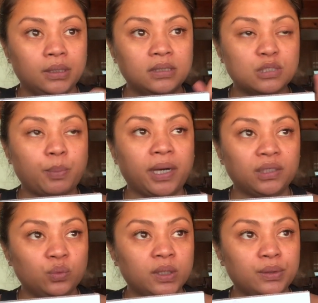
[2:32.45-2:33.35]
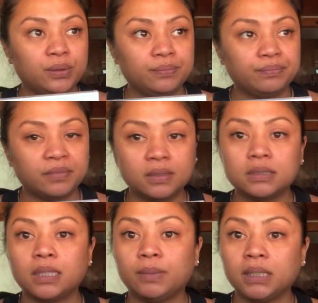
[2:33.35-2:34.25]
inspired with
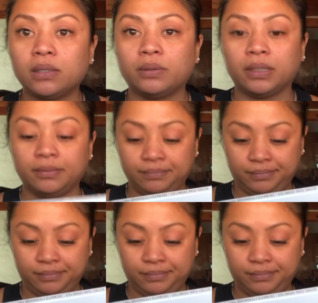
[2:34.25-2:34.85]
cemetery.